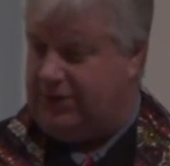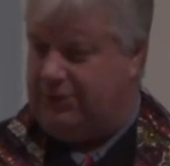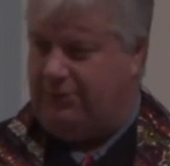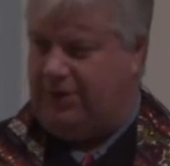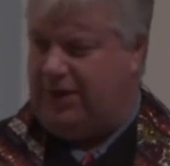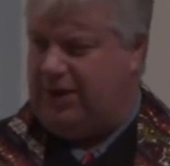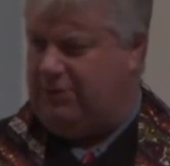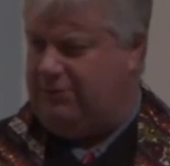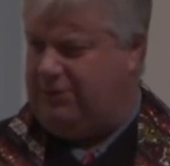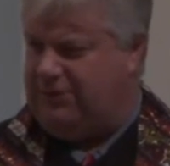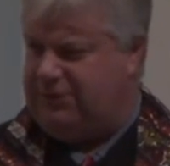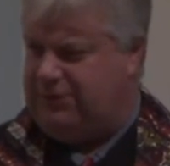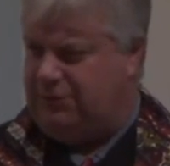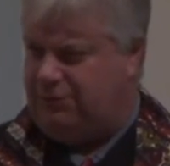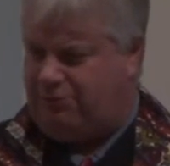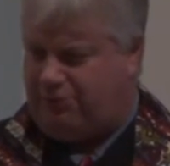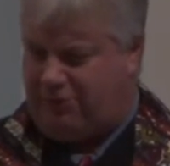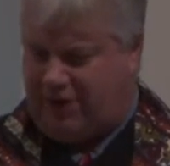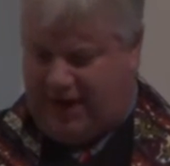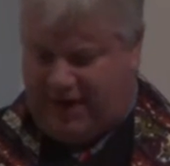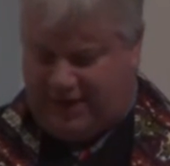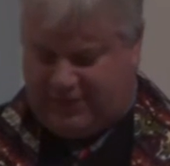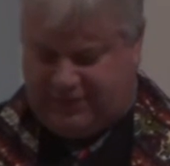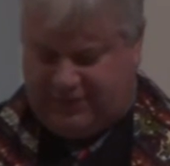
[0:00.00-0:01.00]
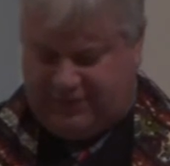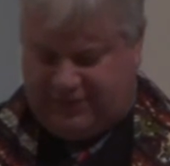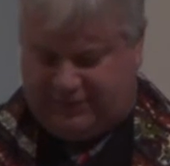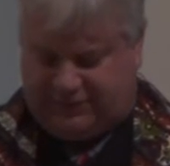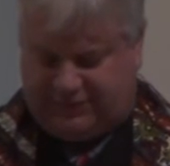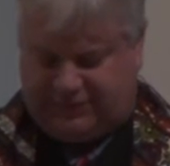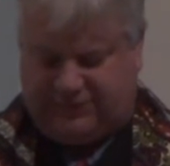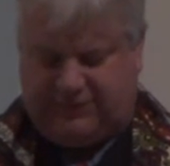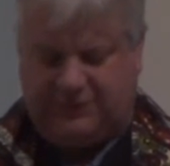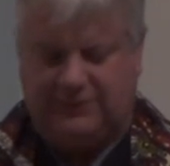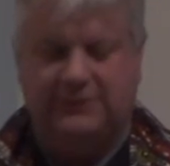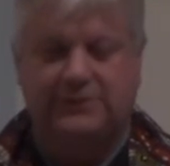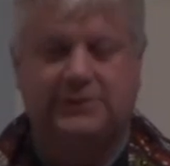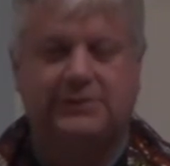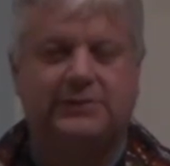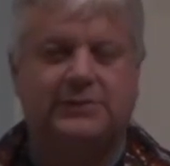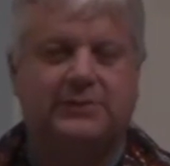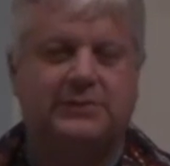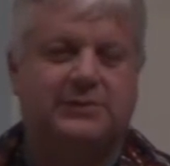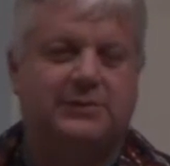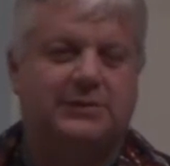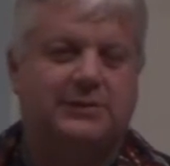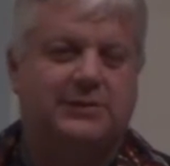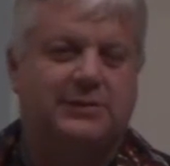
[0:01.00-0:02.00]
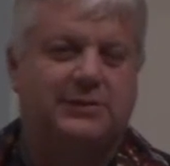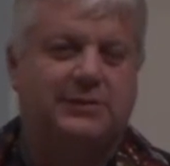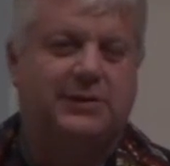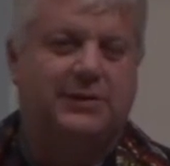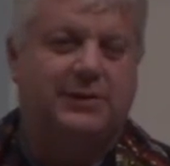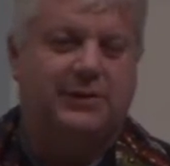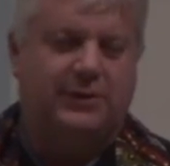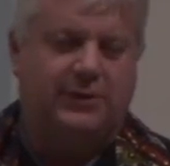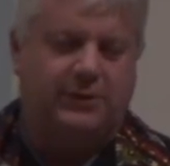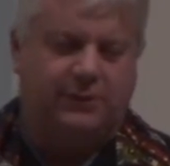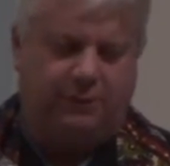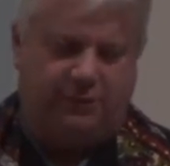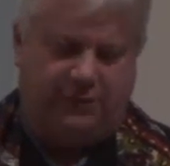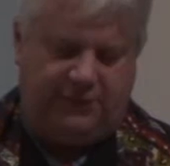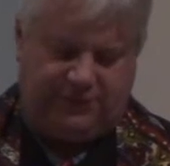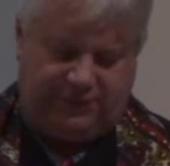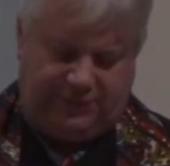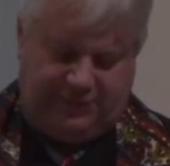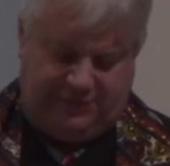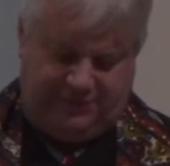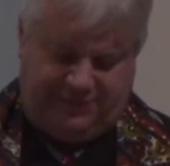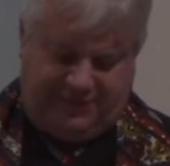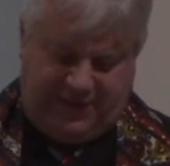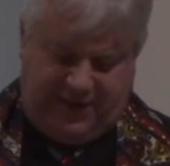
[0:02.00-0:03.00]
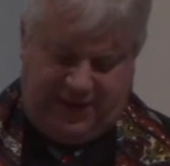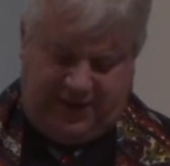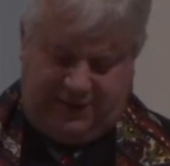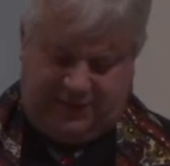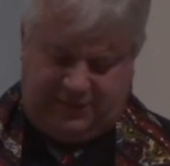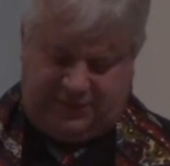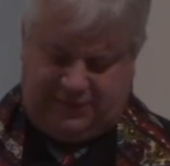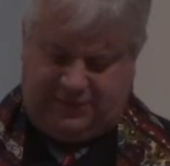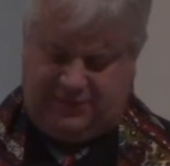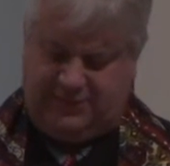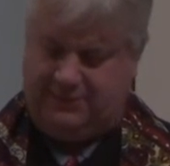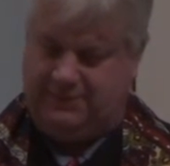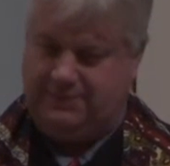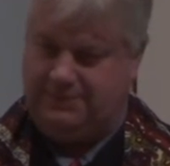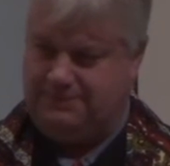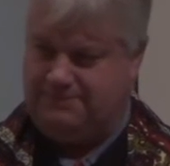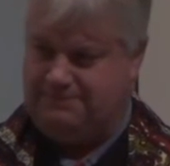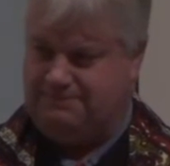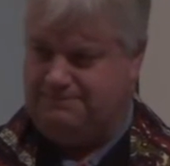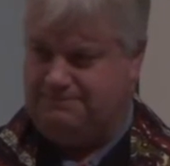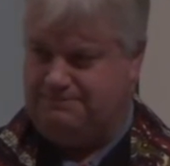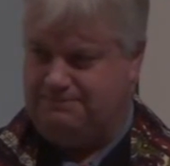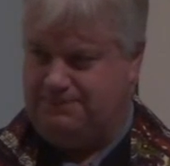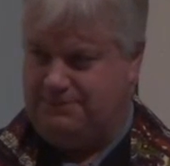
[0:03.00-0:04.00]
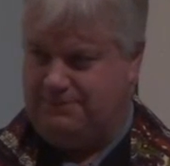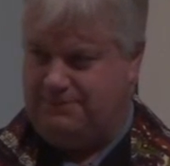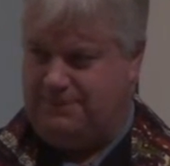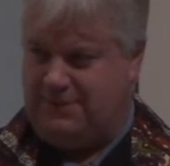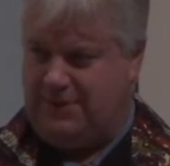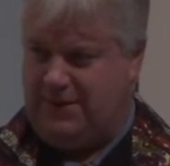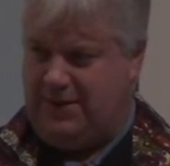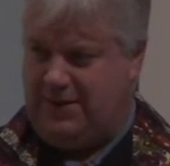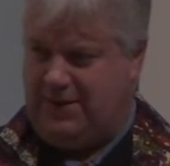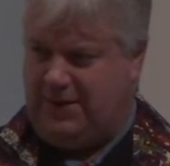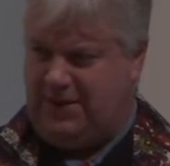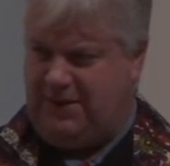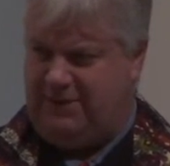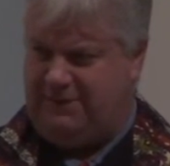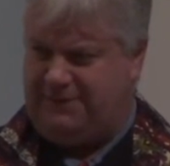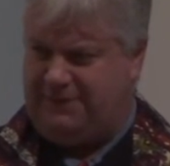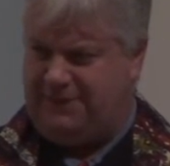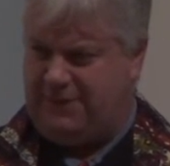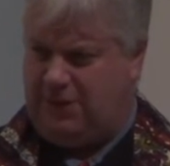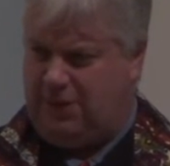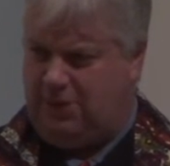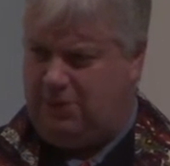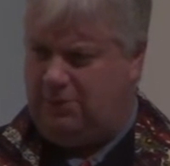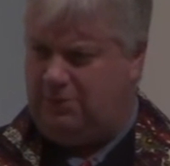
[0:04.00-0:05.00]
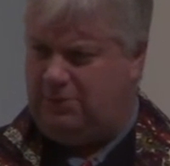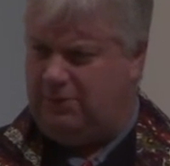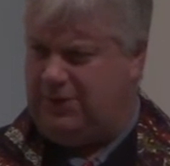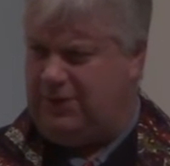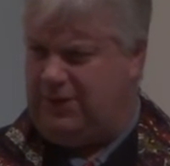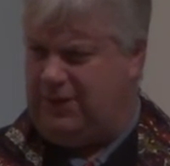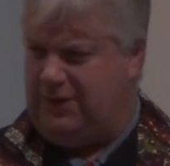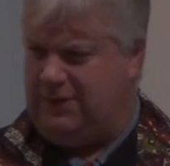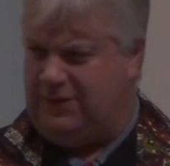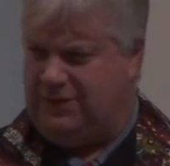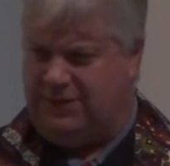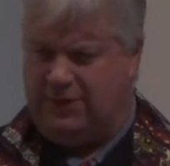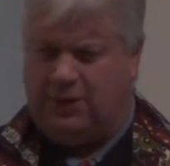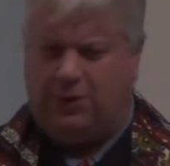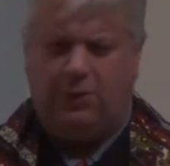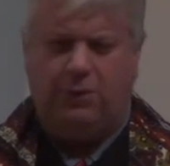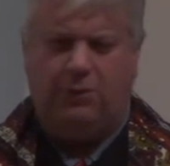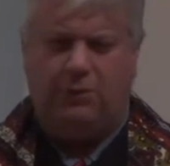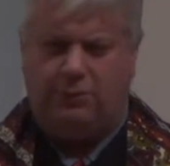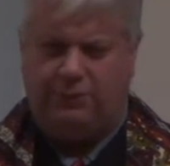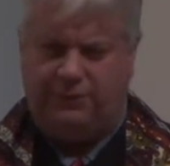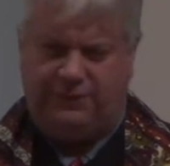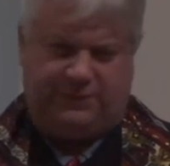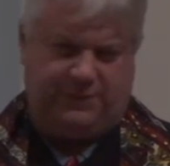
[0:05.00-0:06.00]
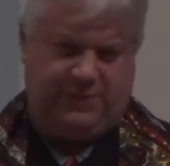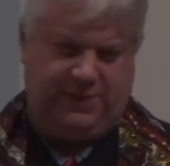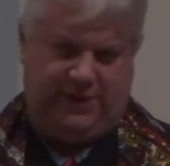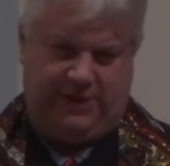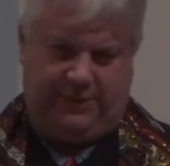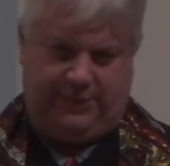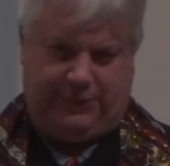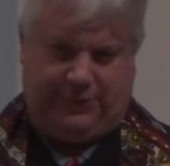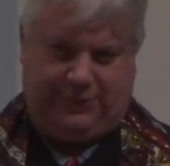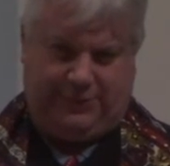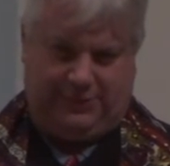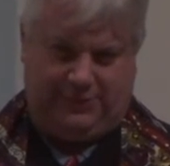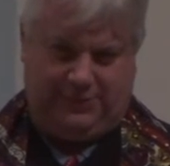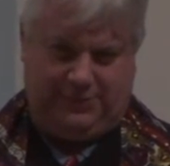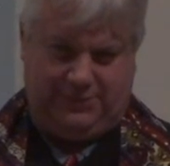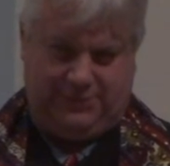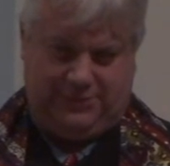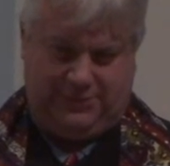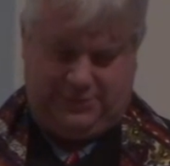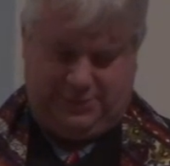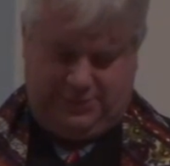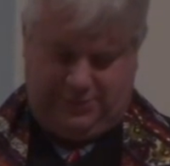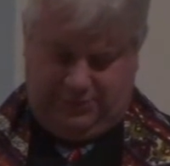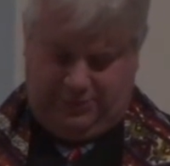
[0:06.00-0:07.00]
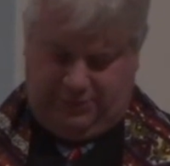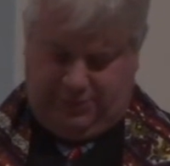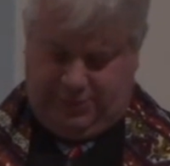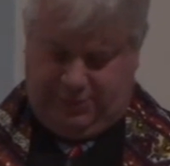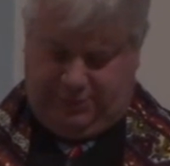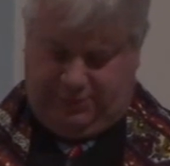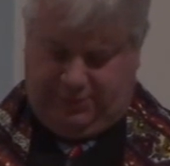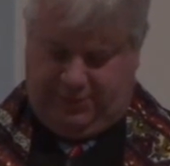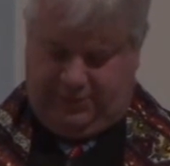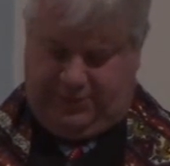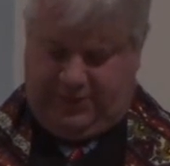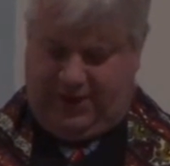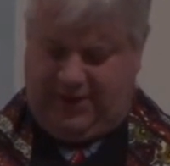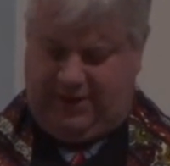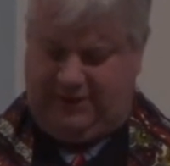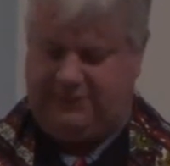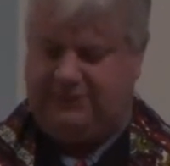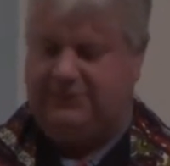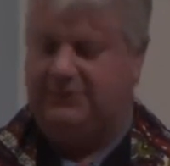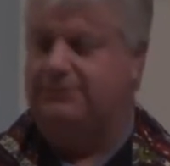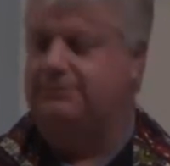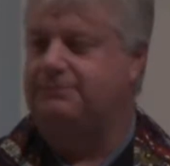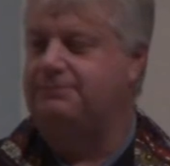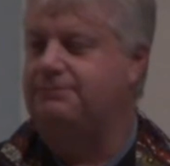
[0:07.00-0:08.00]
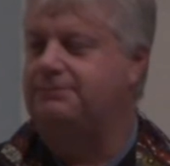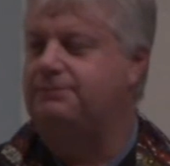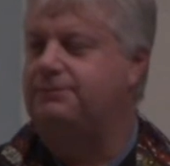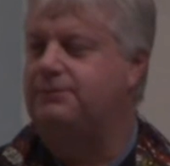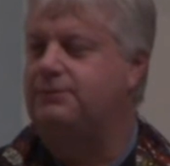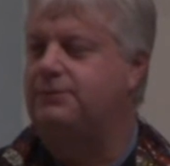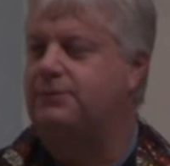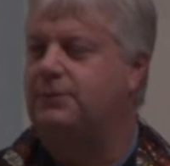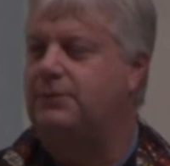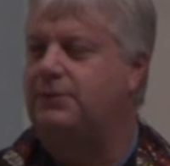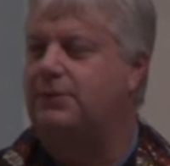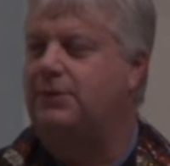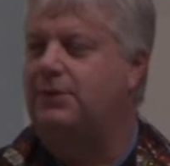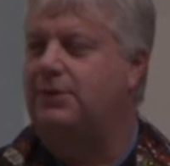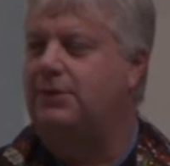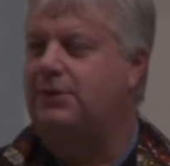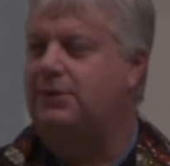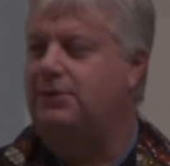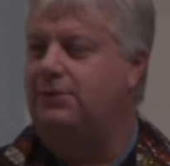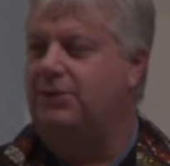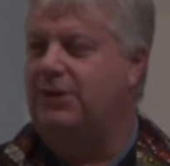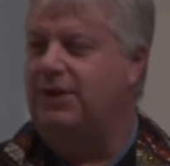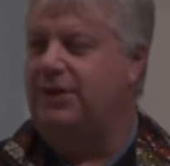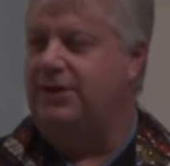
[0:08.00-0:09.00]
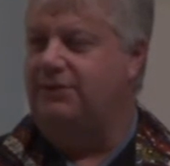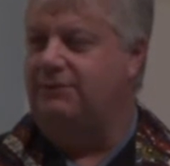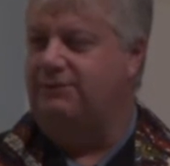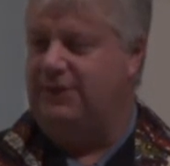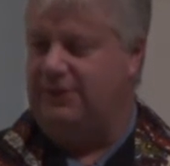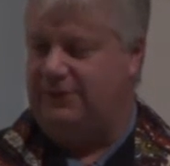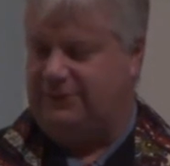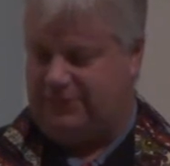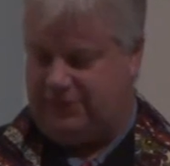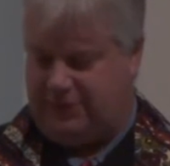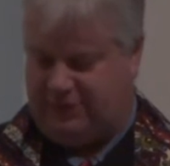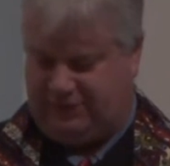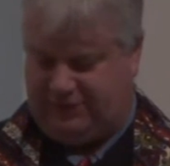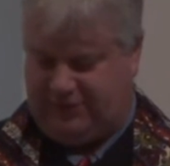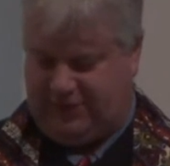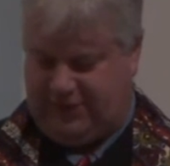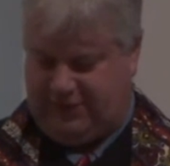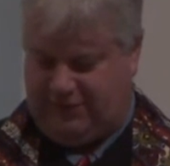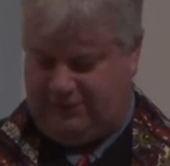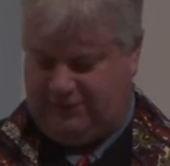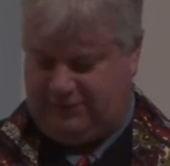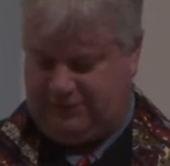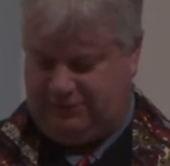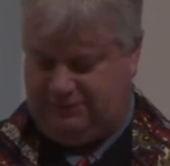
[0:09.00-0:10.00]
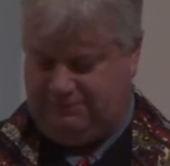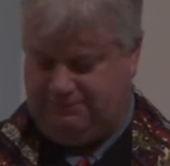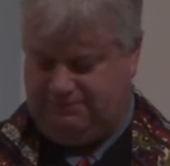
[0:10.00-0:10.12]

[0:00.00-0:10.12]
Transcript: the way in which you practice the Christian faith. If only those people would repent, we convince ourselves,